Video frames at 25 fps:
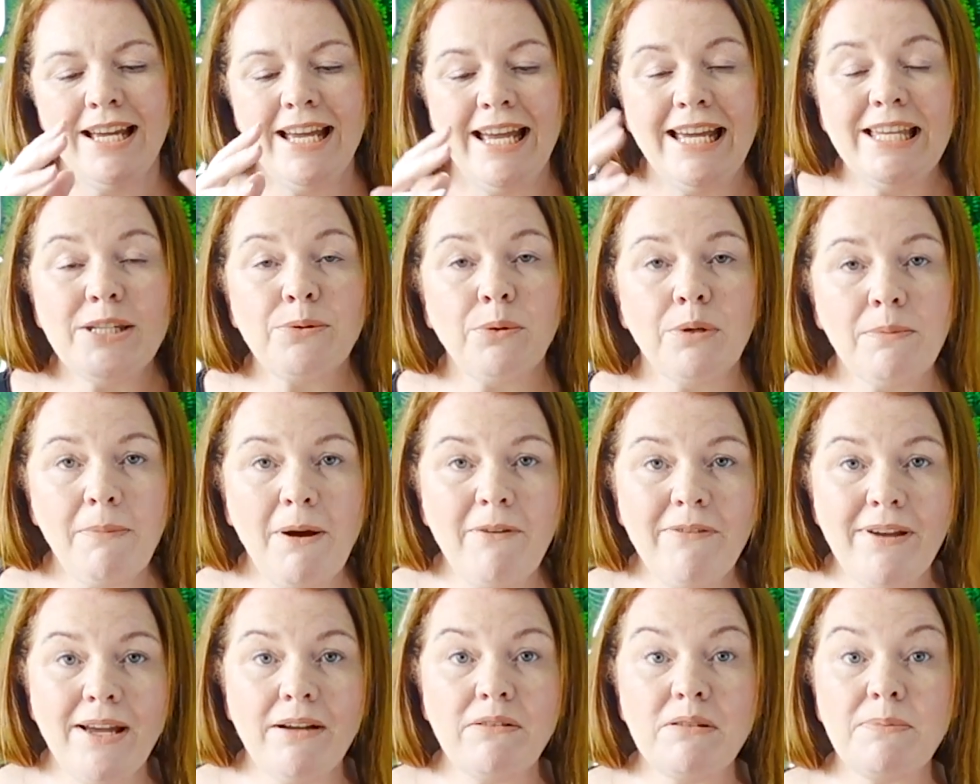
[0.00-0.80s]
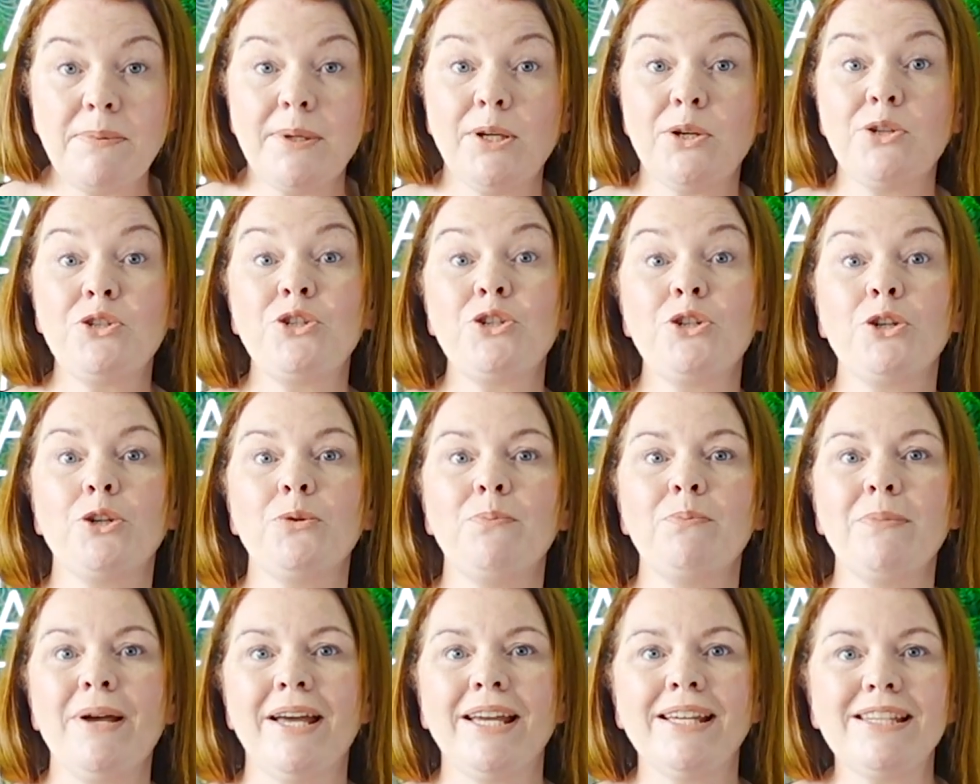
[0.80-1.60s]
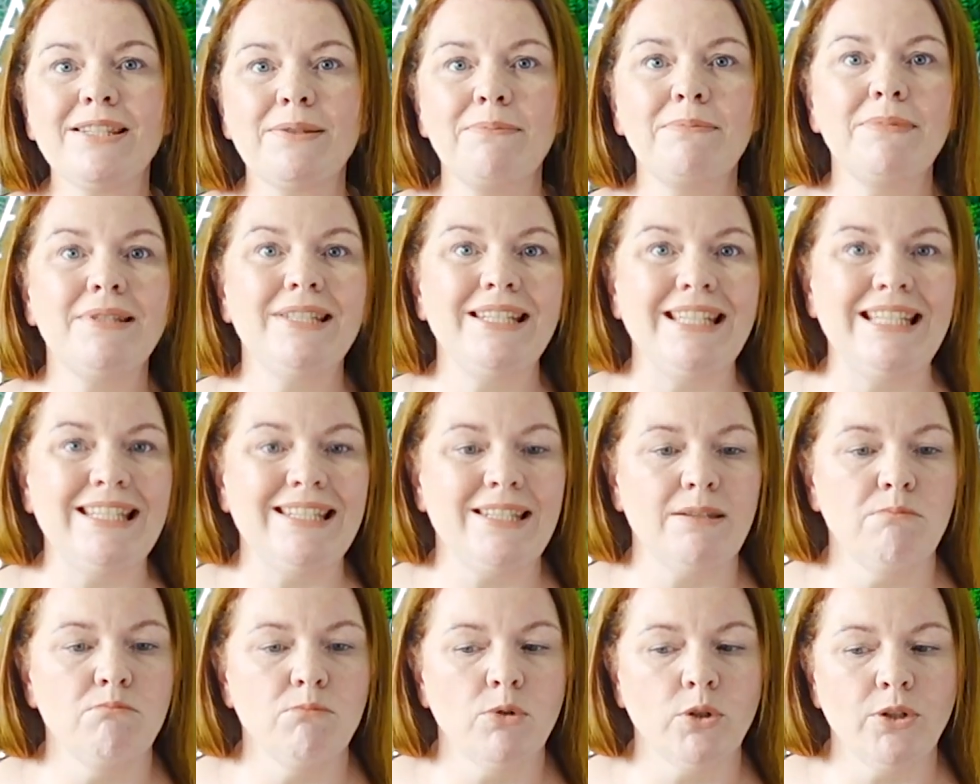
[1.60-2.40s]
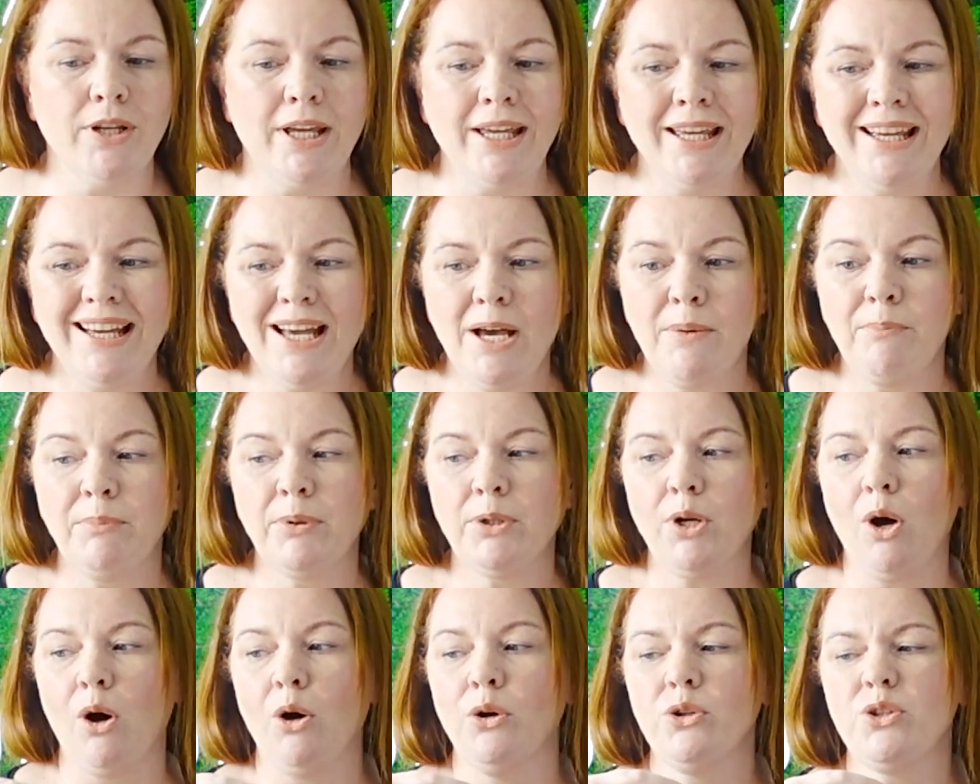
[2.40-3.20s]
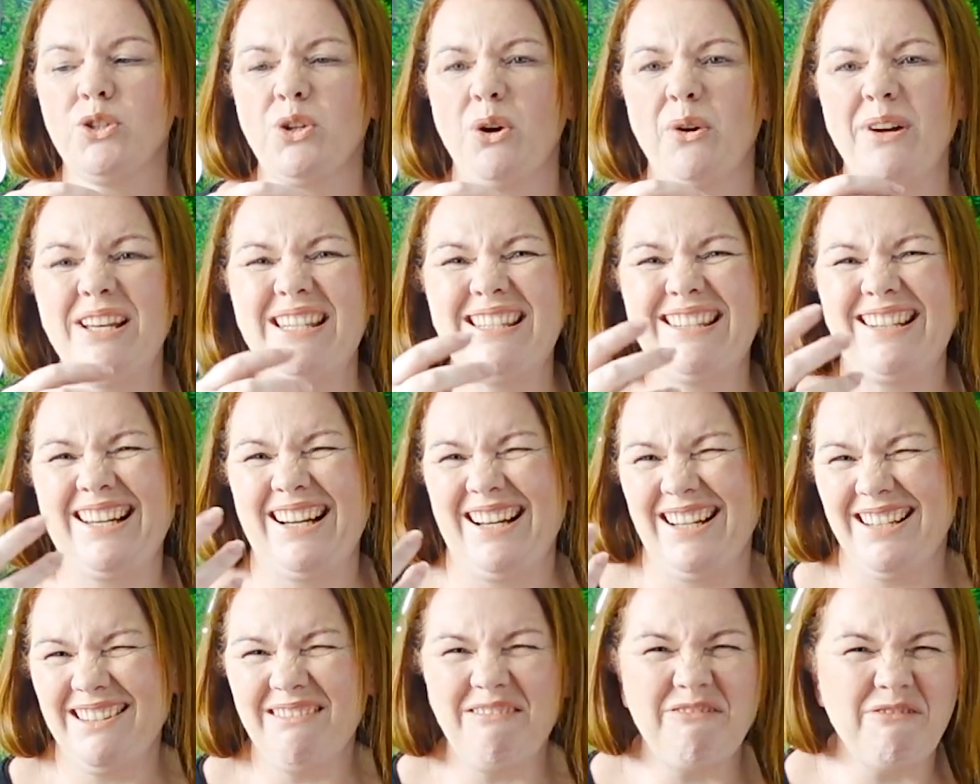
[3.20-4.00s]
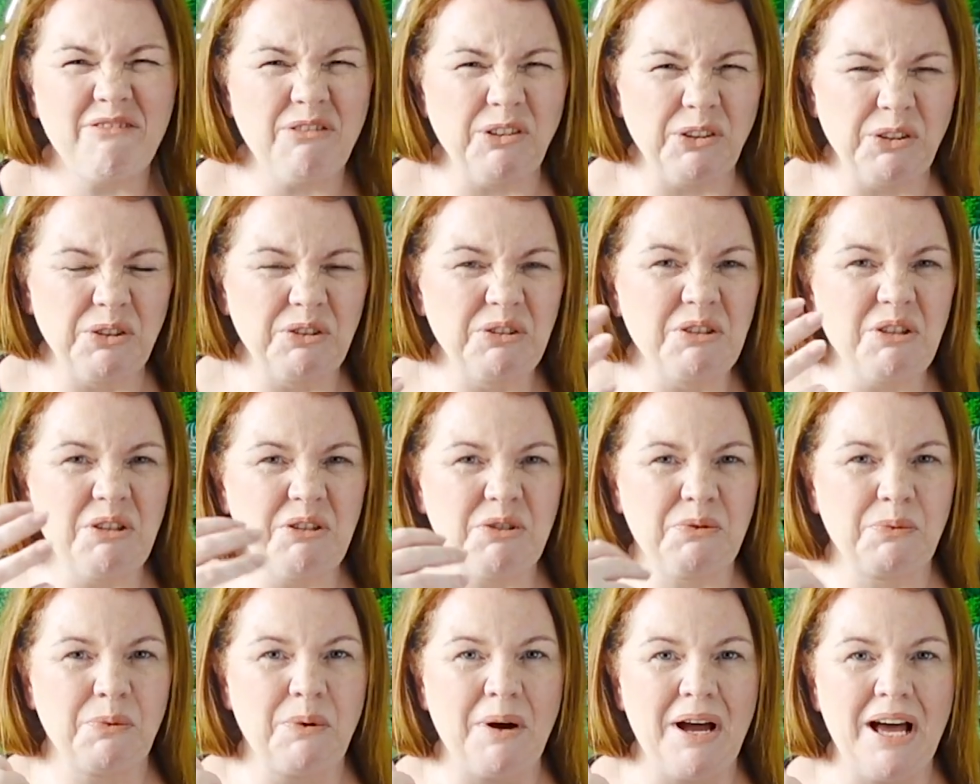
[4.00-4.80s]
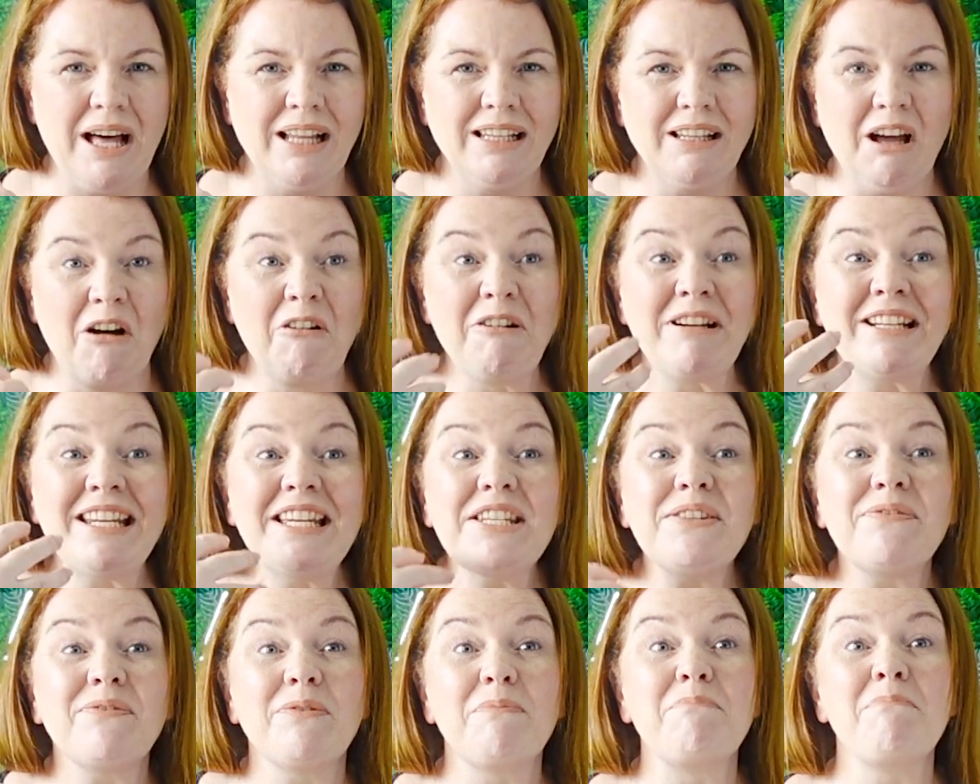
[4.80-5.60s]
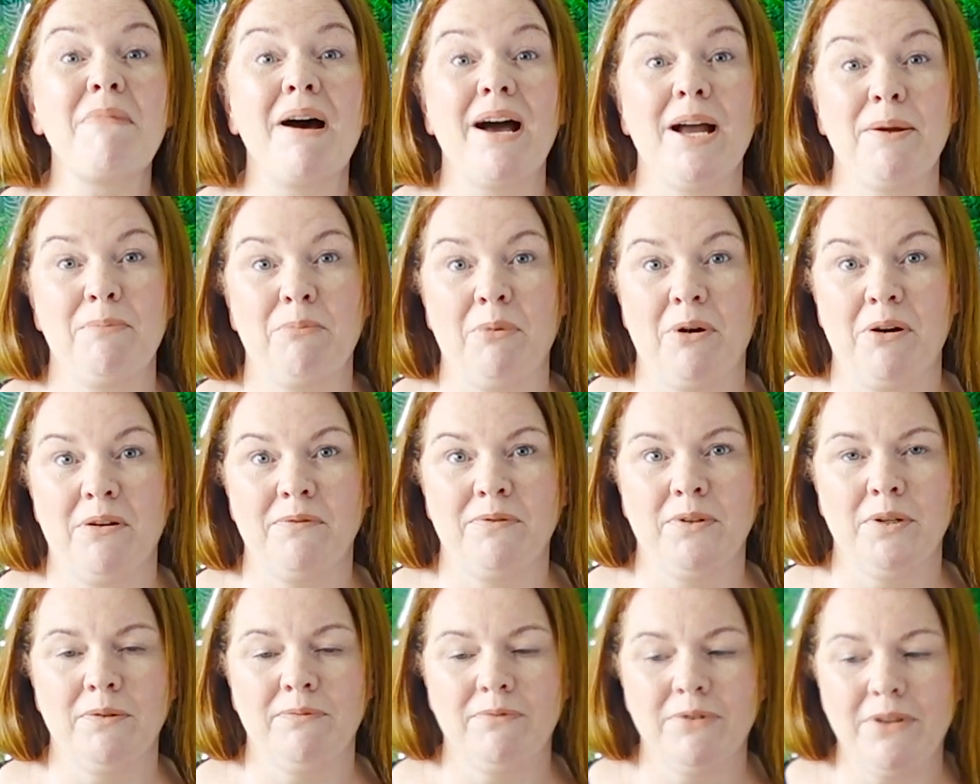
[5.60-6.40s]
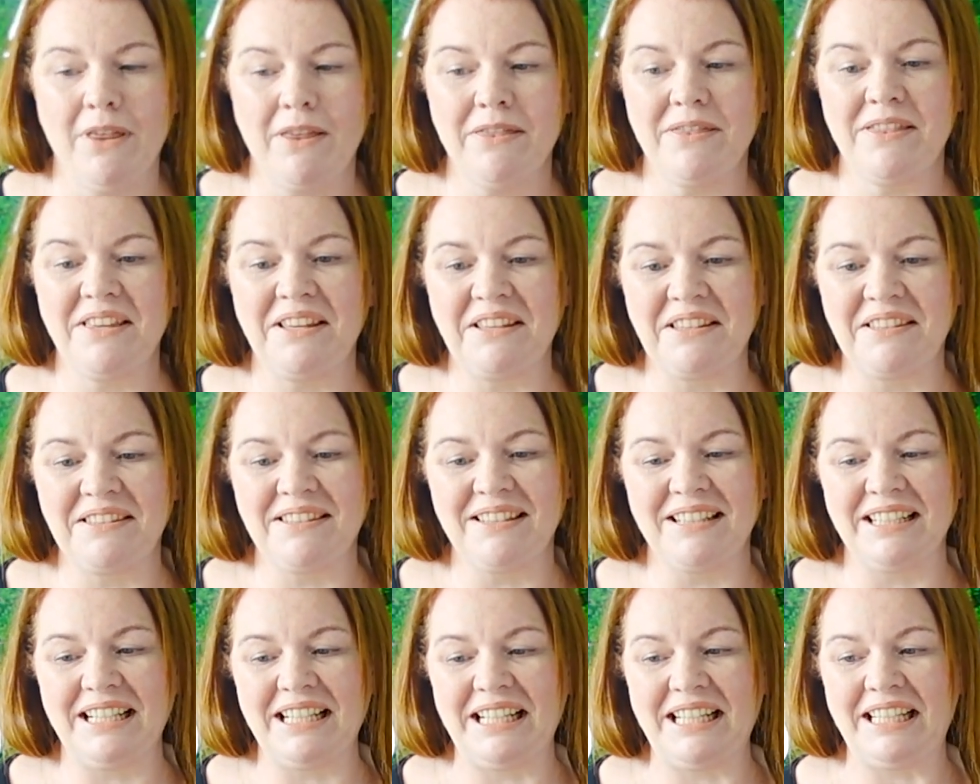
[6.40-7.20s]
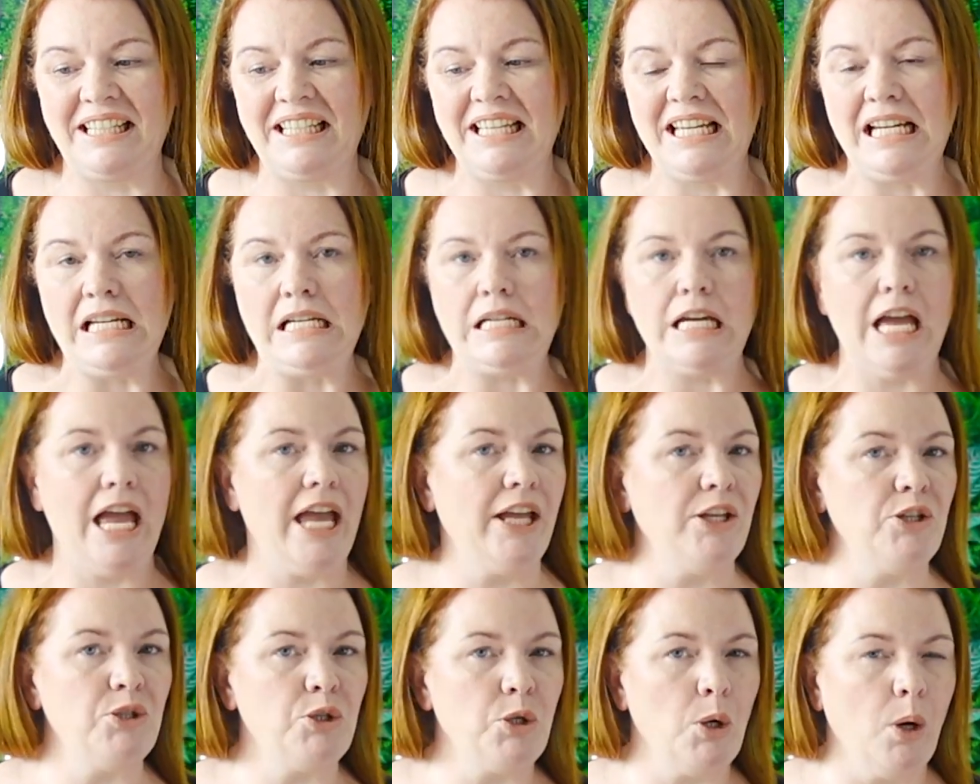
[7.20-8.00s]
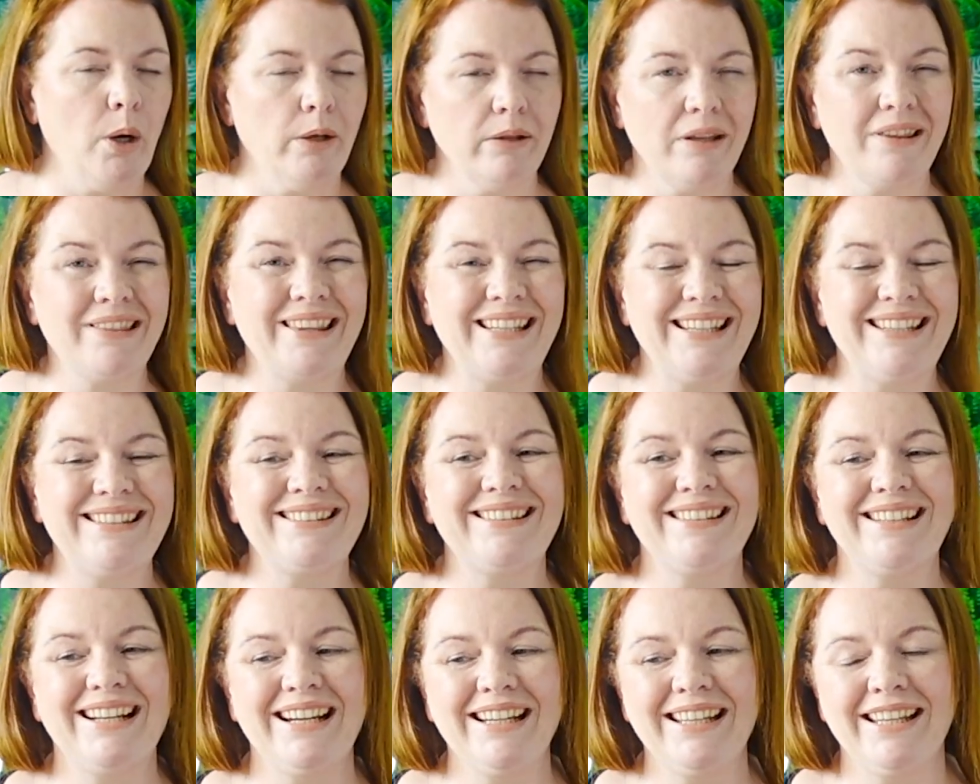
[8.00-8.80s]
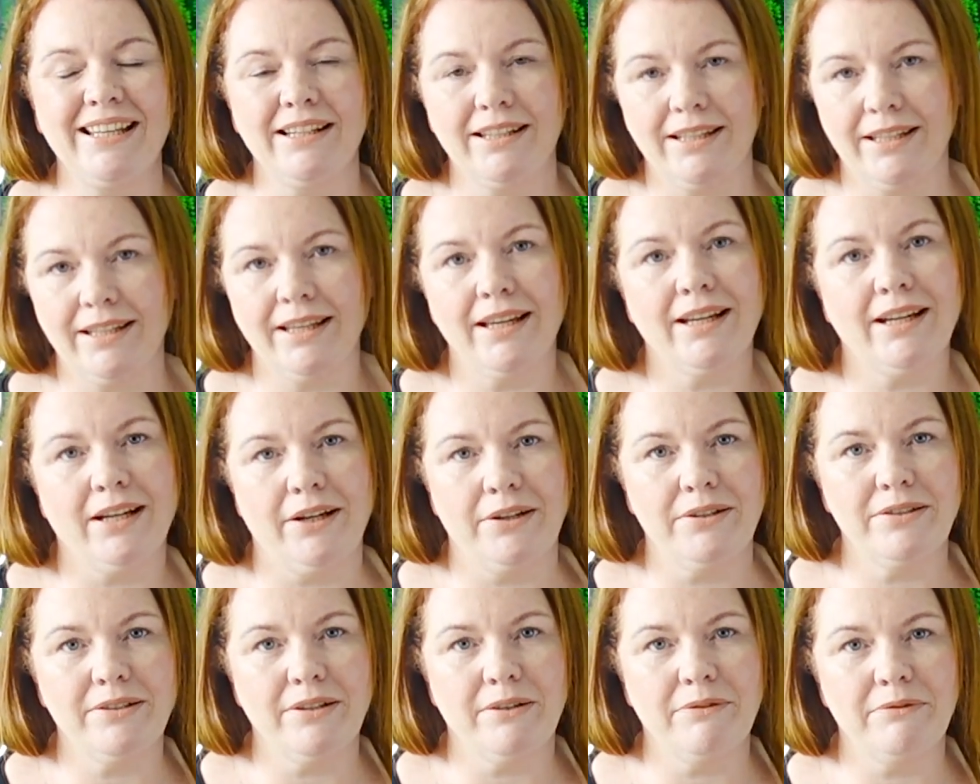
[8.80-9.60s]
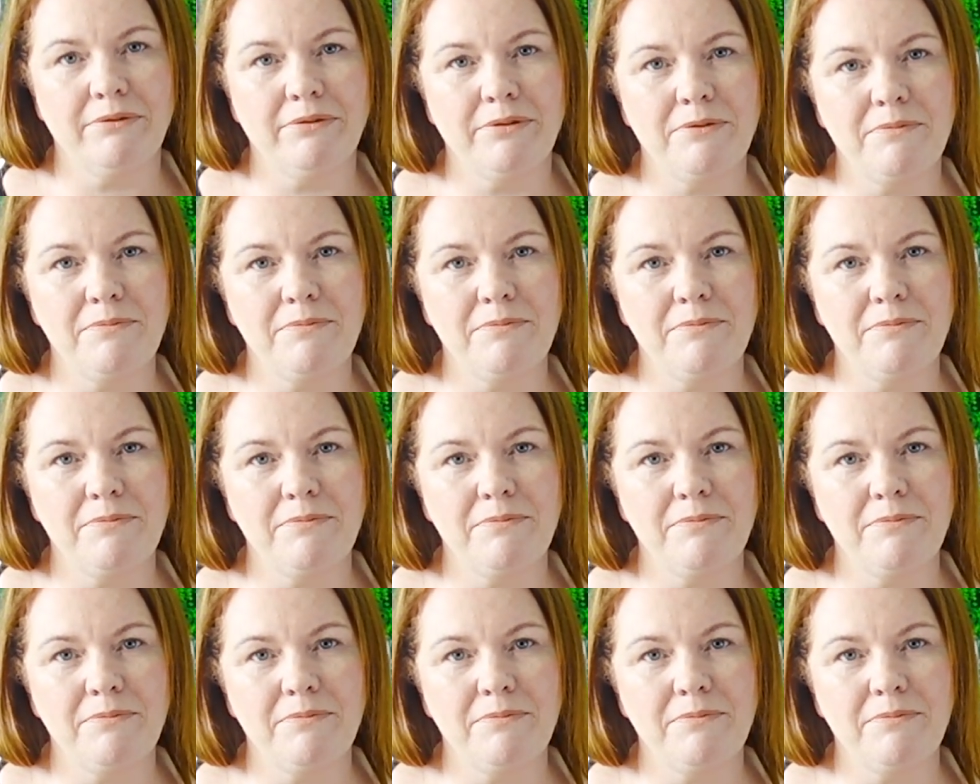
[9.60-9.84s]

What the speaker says: It's one of my favorites because you can make some decent money, but also it's kind of fun as well, or it is from my point of view, for the things that I enjoy, the things that I get a kick out of.